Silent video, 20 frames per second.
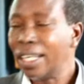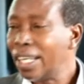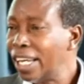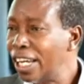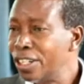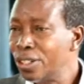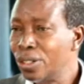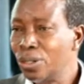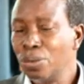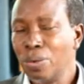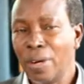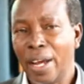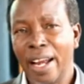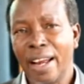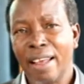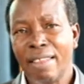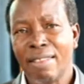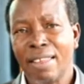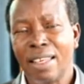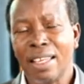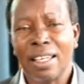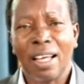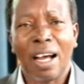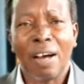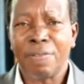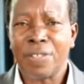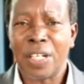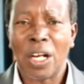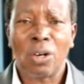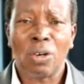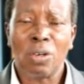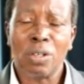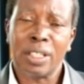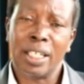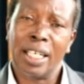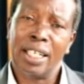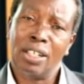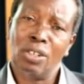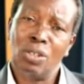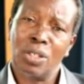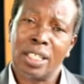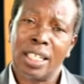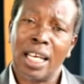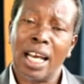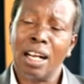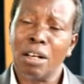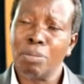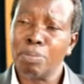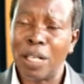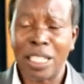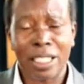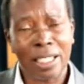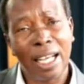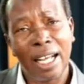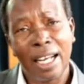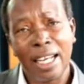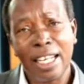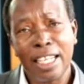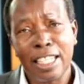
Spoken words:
They can't do anything. After all, they don't help us.